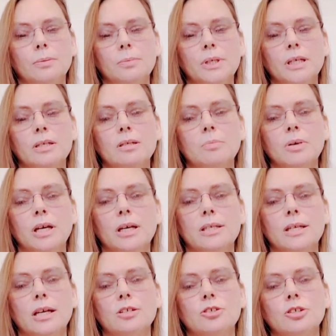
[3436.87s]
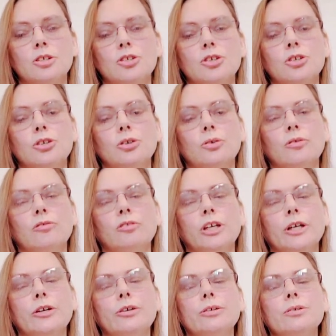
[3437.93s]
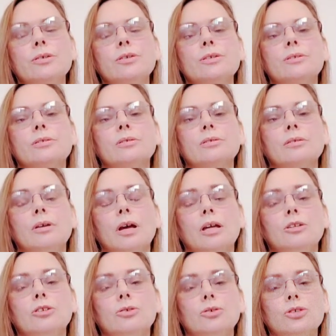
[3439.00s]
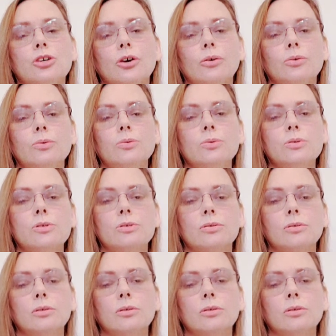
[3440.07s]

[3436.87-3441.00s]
Begin to pay attention to your fingers and your toes.